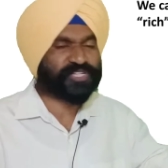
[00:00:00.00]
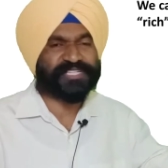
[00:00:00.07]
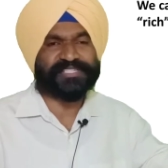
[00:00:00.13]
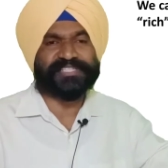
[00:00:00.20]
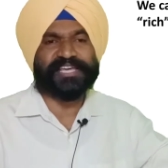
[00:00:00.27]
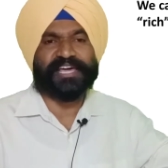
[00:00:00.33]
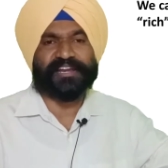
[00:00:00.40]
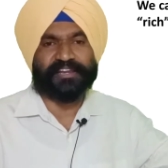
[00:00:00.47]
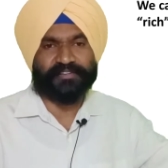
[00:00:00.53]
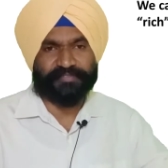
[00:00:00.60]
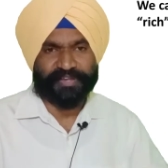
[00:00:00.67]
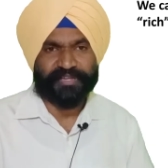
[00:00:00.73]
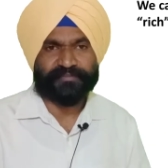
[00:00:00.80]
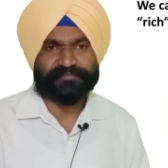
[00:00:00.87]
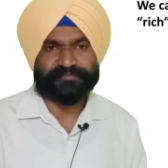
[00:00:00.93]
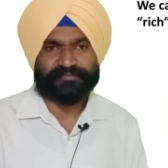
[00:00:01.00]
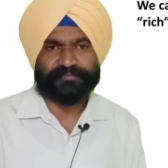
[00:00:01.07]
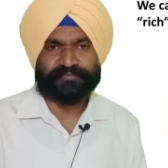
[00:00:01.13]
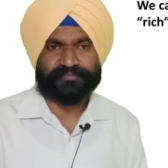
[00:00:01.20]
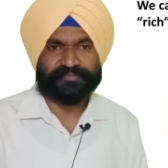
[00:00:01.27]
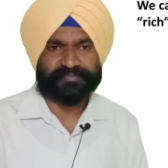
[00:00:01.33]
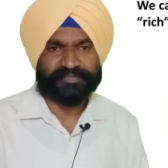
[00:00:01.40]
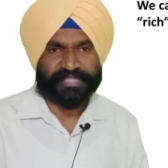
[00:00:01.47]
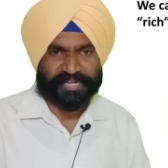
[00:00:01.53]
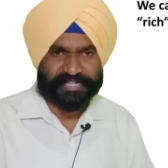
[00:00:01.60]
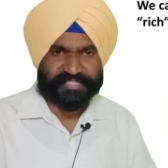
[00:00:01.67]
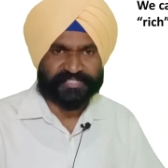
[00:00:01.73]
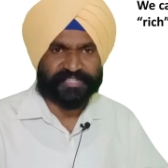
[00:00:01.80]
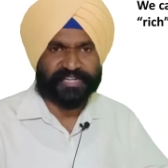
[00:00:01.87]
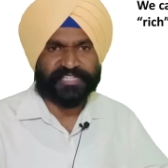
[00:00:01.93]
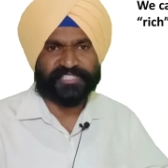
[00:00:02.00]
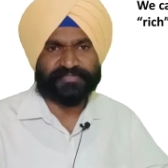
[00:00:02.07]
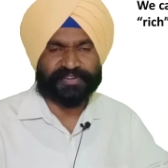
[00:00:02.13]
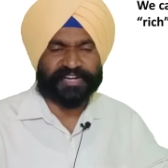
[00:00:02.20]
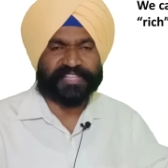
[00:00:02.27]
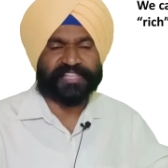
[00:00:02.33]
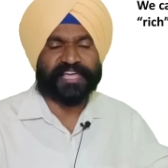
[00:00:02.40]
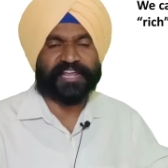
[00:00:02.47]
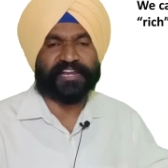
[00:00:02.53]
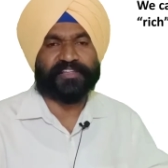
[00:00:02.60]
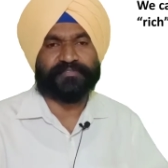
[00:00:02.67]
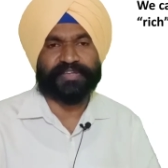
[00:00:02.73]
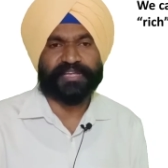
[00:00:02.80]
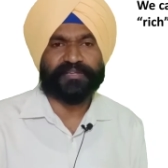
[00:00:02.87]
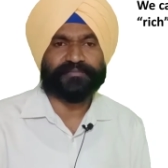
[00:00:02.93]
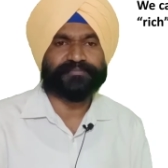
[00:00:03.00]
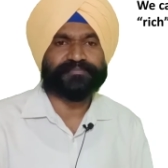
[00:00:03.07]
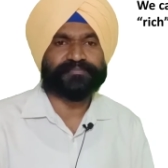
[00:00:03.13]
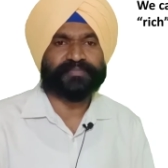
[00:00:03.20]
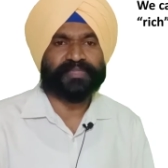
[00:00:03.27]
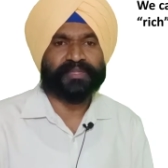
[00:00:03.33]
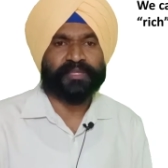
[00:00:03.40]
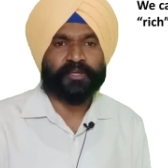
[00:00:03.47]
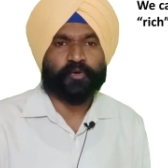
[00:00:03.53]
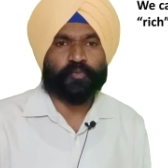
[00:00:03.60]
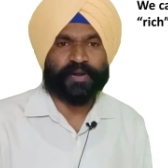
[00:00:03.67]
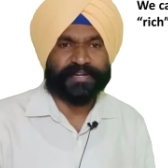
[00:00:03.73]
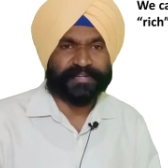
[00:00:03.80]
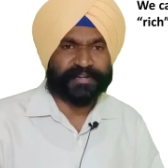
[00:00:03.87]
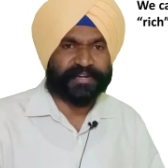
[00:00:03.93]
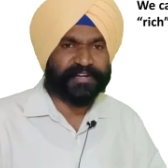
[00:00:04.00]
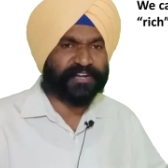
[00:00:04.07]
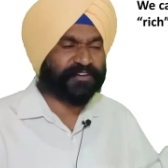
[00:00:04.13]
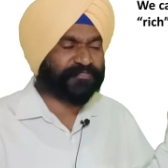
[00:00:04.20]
they are living, the residence where they are living, what kind of